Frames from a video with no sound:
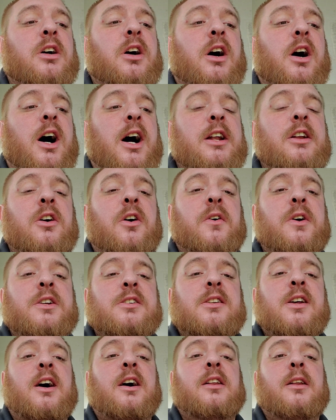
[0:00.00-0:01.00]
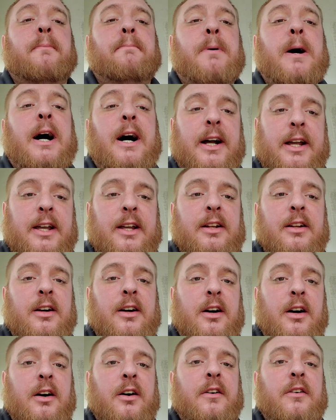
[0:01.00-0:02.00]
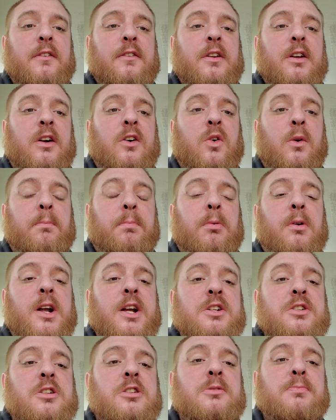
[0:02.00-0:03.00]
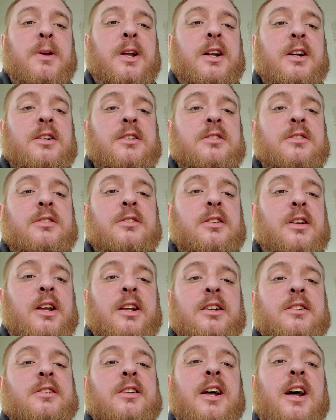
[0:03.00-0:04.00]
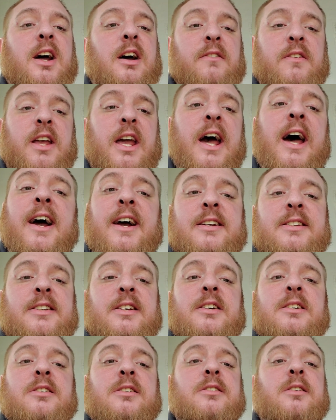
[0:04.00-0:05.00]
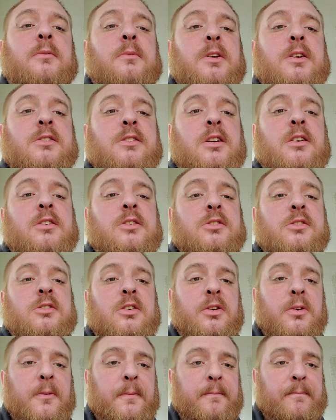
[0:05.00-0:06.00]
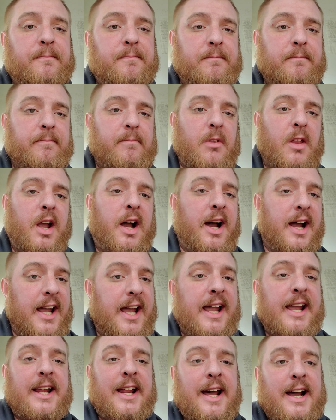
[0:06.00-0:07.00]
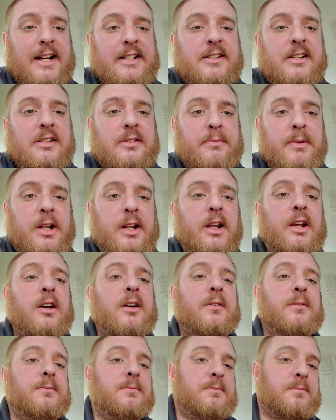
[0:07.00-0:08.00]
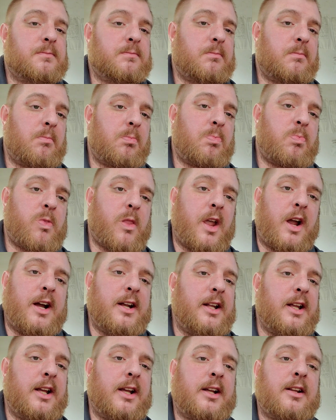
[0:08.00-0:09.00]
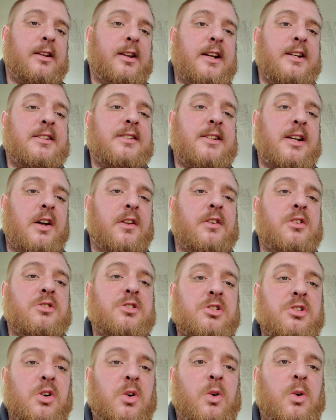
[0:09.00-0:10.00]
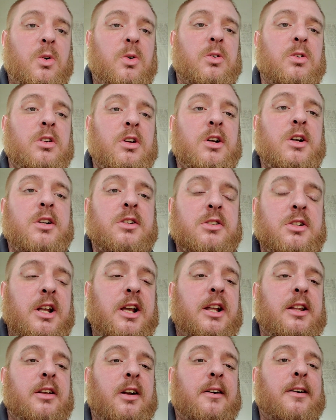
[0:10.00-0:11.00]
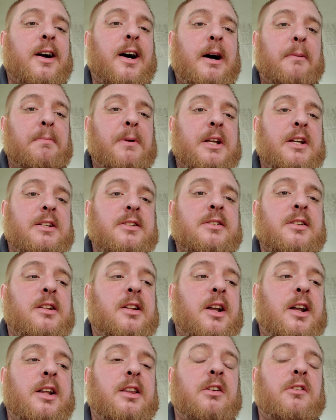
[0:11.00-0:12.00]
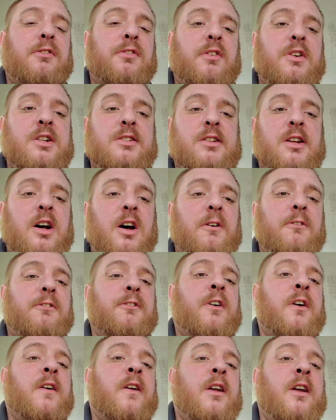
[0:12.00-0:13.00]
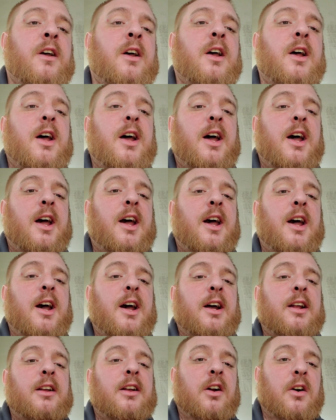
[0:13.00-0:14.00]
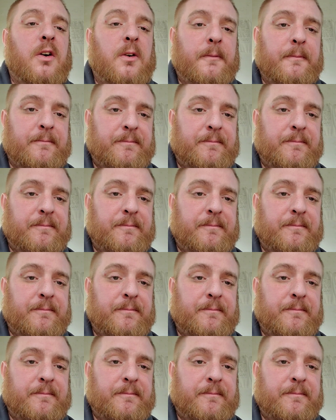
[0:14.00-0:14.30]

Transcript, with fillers: I know he's not in the pocket of the corporations because he doesn't have the access some of these others do. I hate access media I think they sell their soul, so they get their copies and they get their free stuff, and you know.